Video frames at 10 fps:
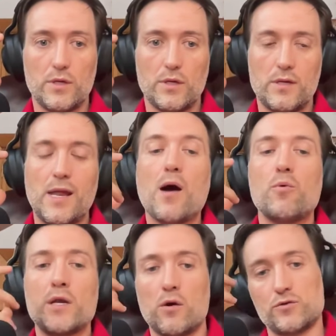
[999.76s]
now we
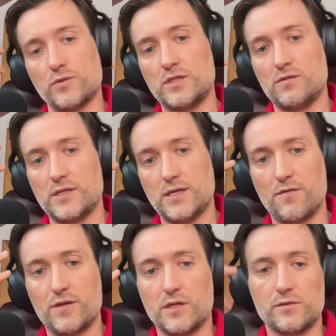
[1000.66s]
know is relatively
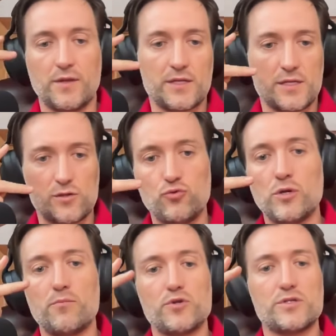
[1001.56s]
evident that there's two
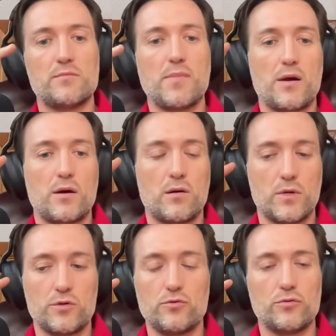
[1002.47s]
numbers that matter when
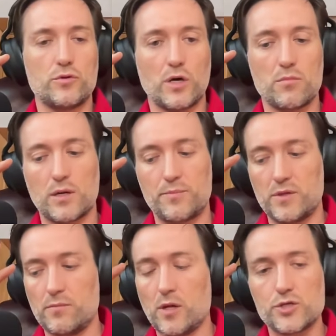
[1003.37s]
you're talking about
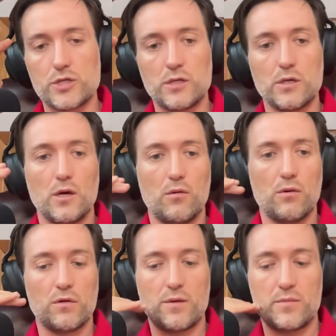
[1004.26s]
epidemiology. One
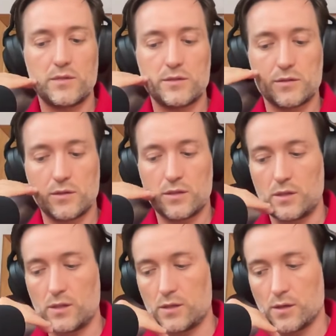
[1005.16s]
of them is
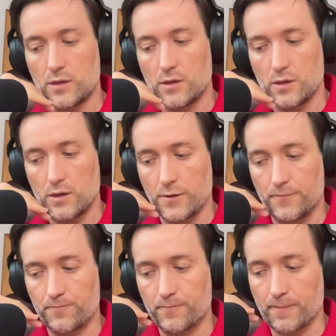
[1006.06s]
the
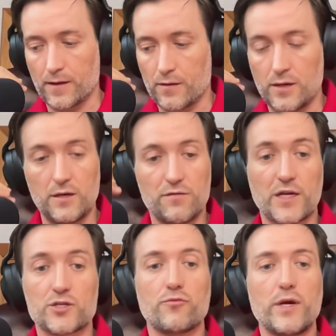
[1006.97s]
um,
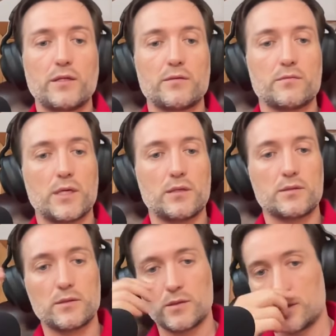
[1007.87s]
infection rate, right?
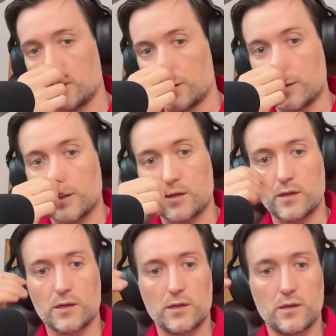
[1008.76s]
Uh,
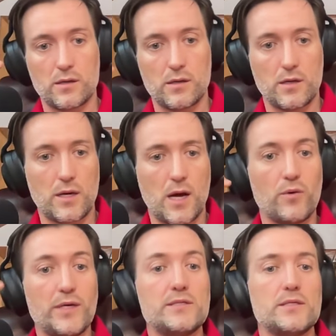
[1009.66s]
uh, how
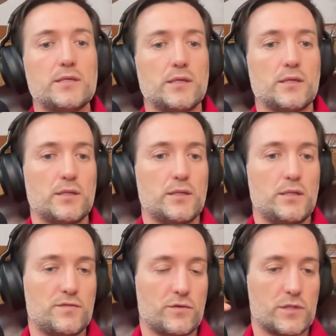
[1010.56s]
easy it
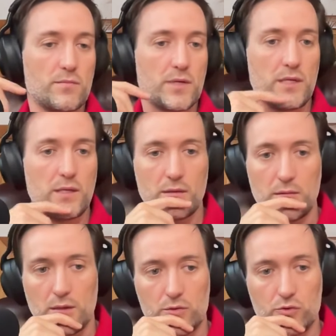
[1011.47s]
is for somebody
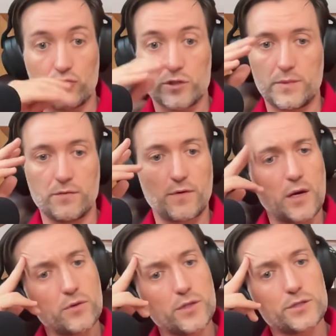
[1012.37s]
to transmit the
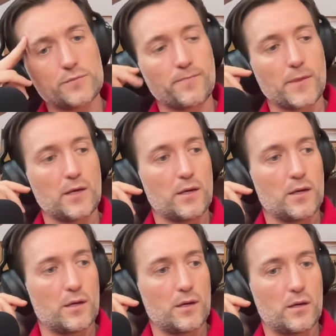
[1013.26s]
virus,
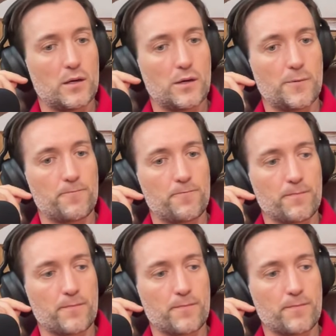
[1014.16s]
um,